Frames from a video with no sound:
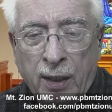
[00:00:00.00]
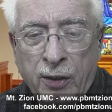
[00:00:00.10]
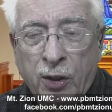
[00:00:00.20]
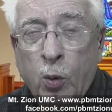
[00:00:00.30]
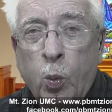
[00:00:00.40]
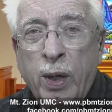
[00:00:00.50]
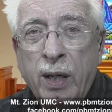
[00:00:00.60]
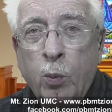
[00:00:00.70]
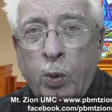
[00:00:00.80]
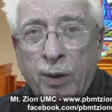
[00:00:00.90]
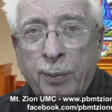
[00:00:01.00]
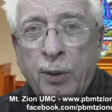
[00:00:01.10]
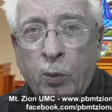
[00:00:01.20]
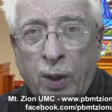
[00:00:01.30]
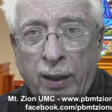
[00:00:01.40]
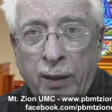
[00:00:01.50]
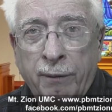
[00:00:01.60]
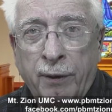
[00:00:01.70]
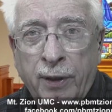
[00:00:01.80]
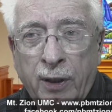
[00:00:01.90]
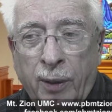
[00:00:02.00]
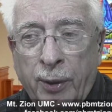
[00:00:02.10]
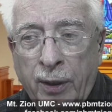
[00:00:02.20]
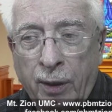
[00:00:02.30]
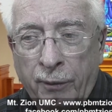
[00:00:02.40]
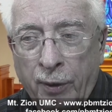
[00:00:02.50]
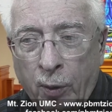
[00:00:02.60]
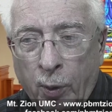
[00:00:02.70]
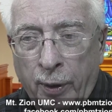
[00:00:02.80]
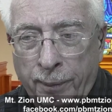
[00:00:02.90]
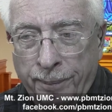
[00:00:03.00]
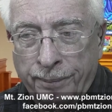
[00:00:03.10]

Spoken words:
so we will be ready for the coming of the Lord.